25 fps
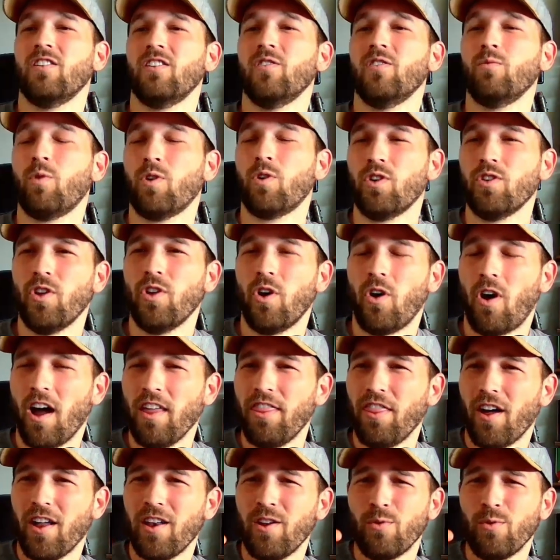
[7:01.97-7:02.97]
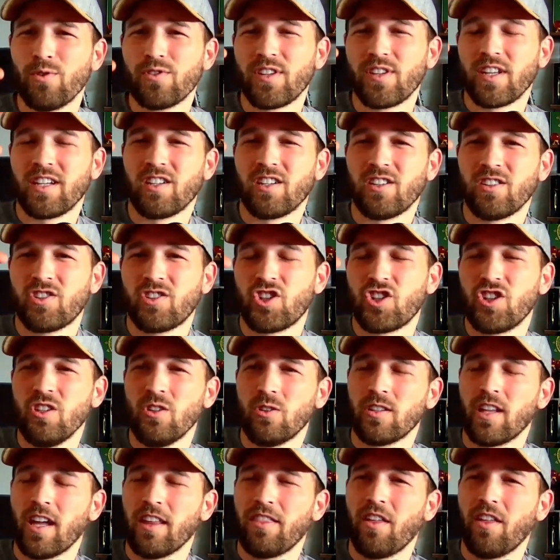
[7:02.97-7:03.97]
Well, no, I thought it was like a
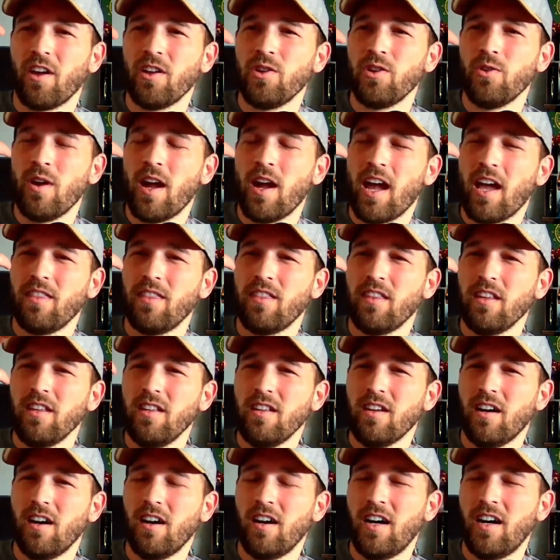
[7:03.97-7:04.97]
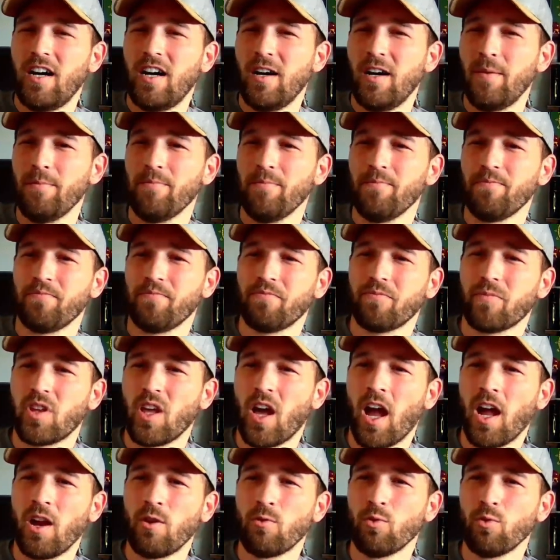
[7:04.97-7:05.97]
shield. I thought you had the
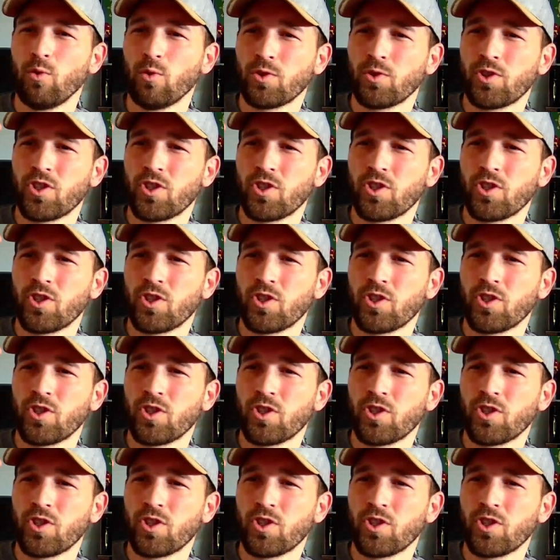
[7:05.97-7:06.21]
Hyrule